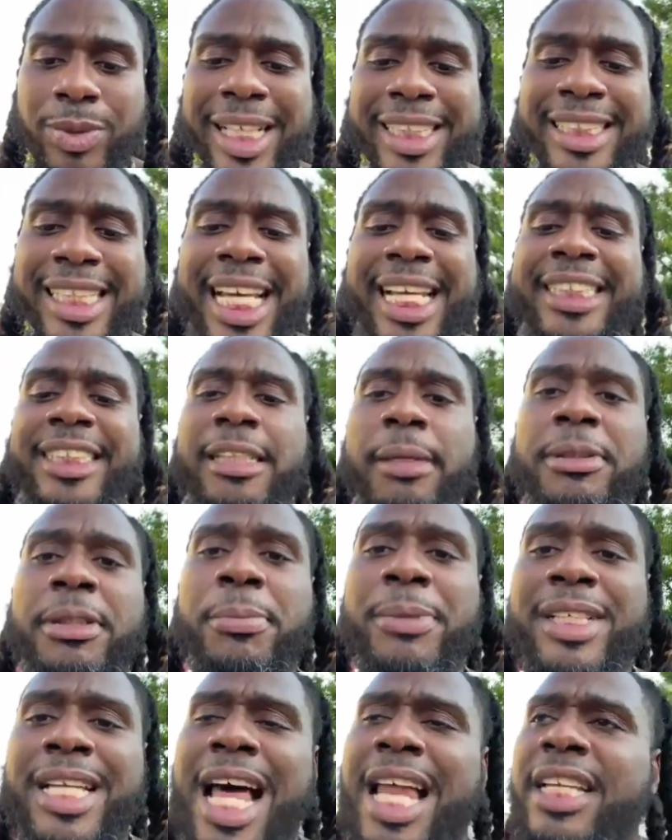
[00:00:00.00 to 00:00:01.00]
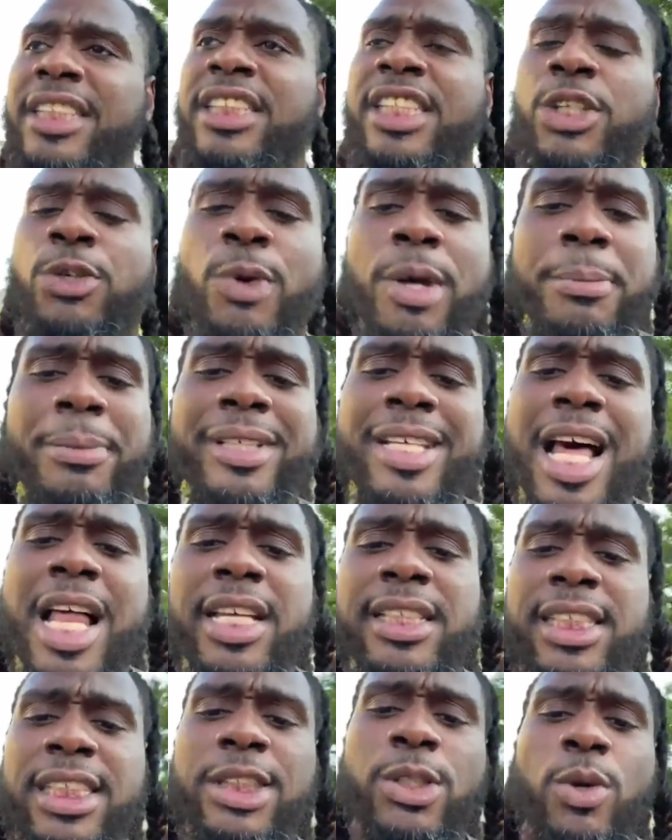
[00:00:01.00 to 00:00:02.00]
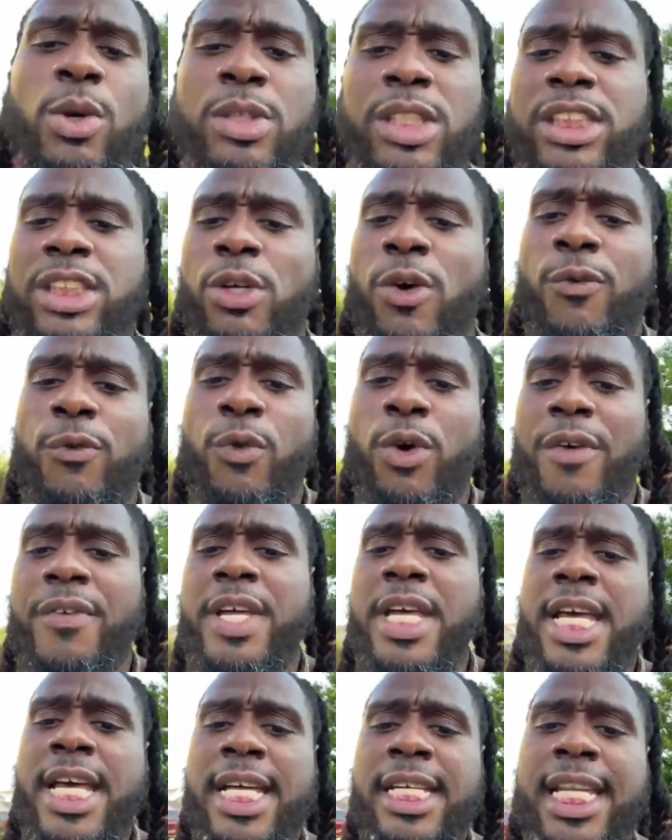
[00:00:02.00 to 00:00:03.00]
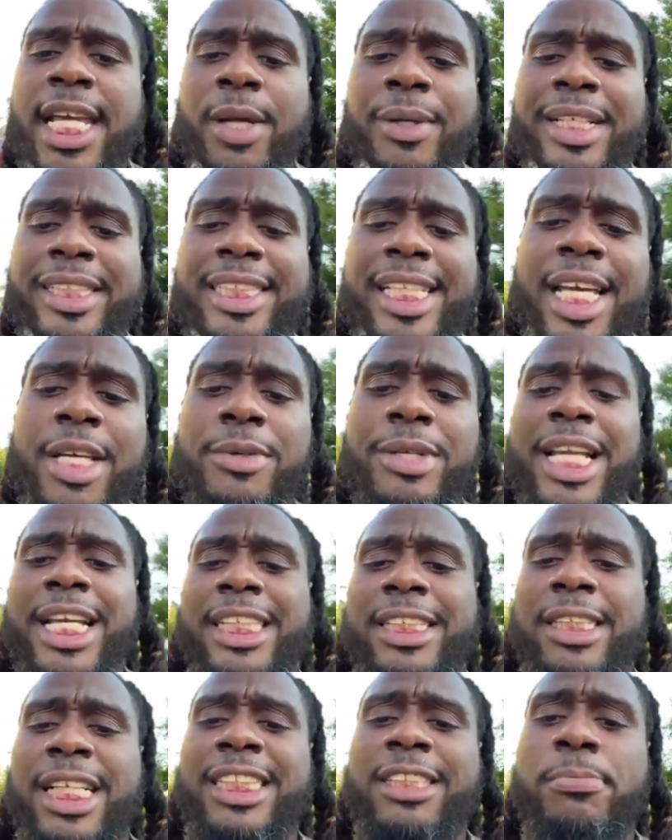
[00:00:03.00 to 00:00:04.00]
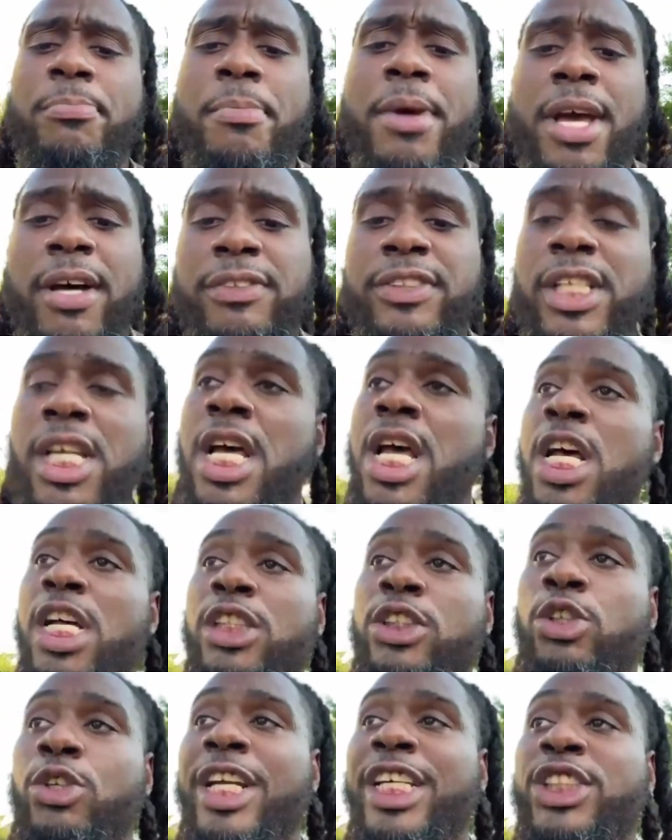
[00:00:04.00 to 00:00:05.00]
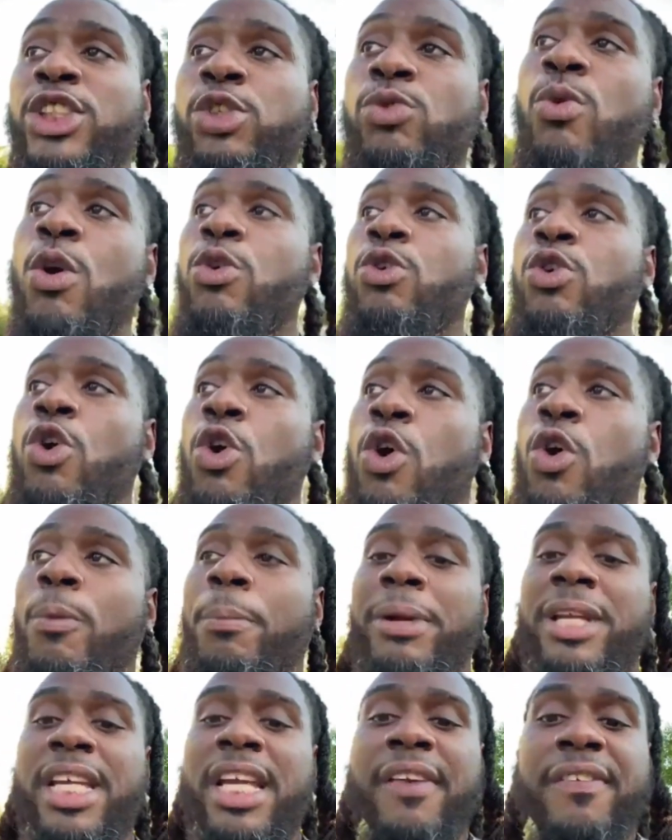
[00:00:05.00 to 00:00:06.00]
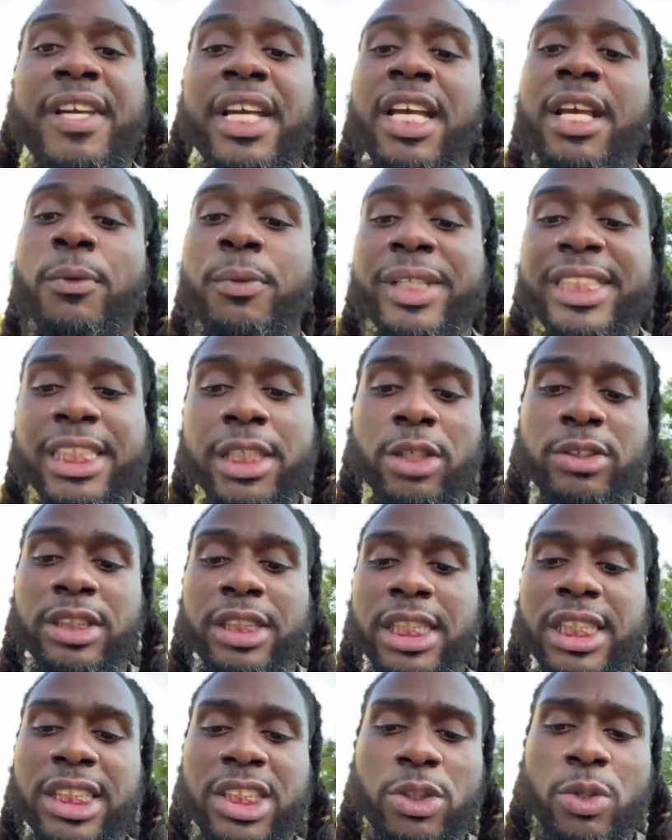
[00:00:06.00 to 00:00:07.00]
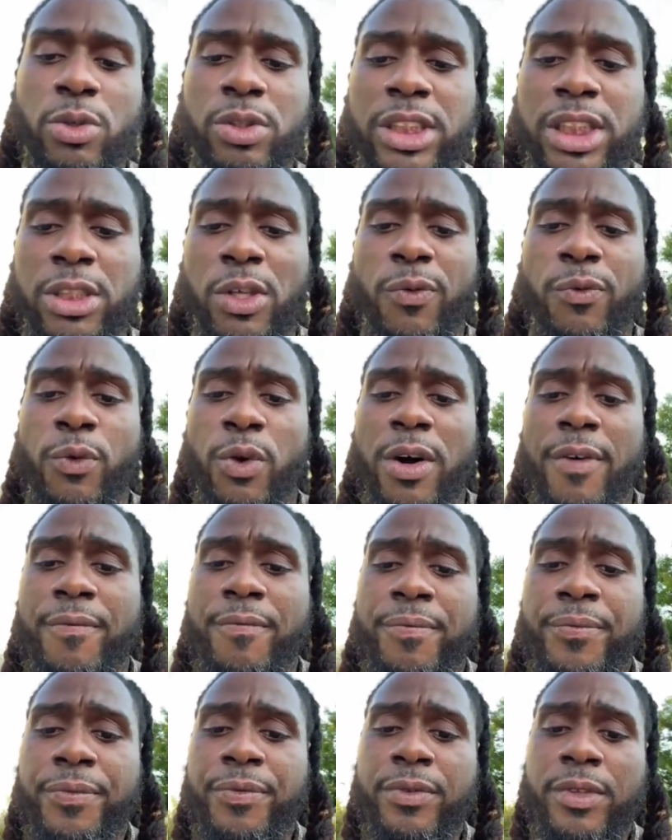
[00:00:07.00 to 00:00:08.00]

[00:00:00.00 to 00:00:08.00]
When they say Egyptian mythology, Greek mythology, so on and so forth, they only tell you that it's myths so that you won't go on believing it and researching and so on and so forth.